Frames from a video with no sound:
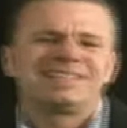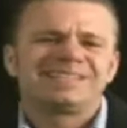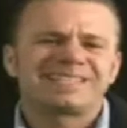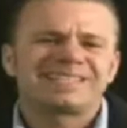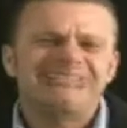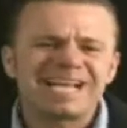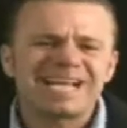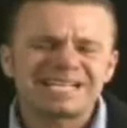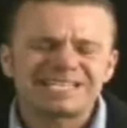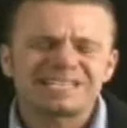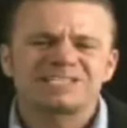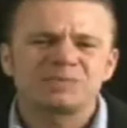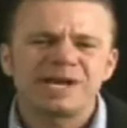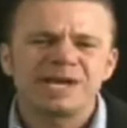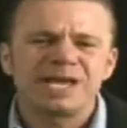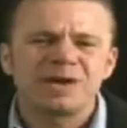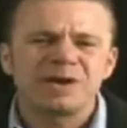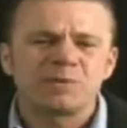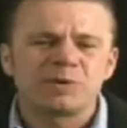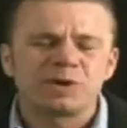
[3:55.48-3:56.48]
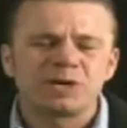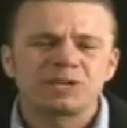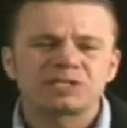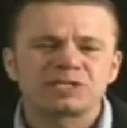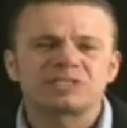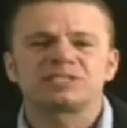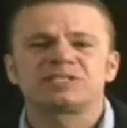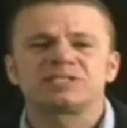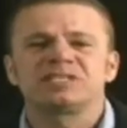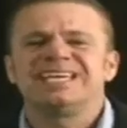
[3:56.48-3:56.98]
That's the way it
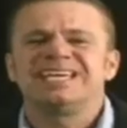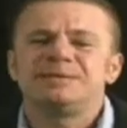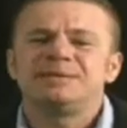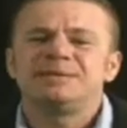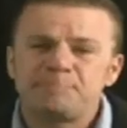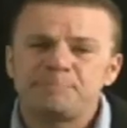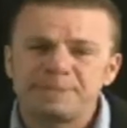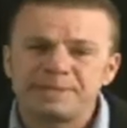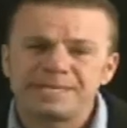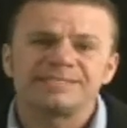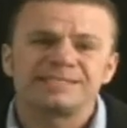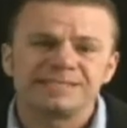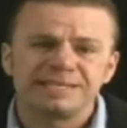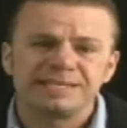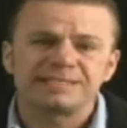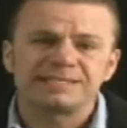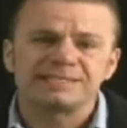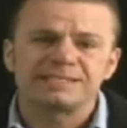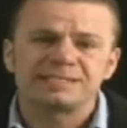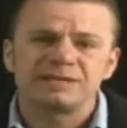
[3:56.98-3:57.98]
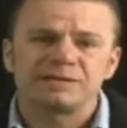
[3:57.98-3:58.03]
works in business,